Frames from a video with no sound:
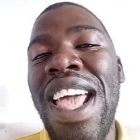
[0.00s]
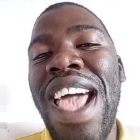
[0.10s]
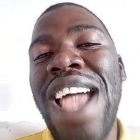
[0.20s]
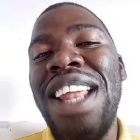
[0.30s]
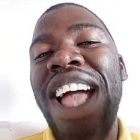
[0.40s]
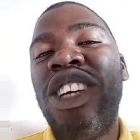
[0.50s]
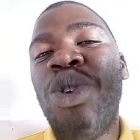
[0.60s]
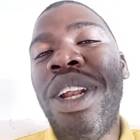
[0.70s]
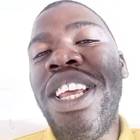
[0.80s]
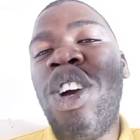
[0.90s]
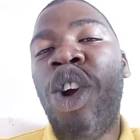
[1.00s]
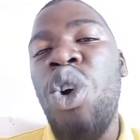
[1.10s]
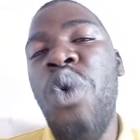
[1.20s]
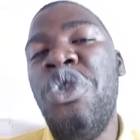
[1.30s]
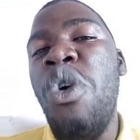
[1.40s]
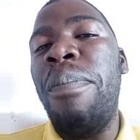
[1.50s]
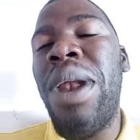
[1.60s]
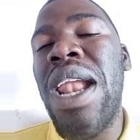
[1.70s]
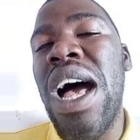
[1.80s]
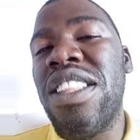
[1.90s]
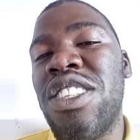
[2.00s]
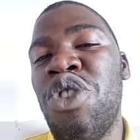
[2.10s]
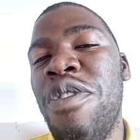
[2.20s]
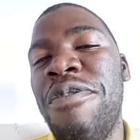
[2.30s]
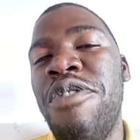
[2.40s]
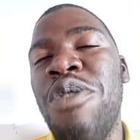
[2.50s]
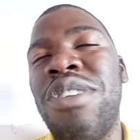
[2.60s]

And actually grow your plants, your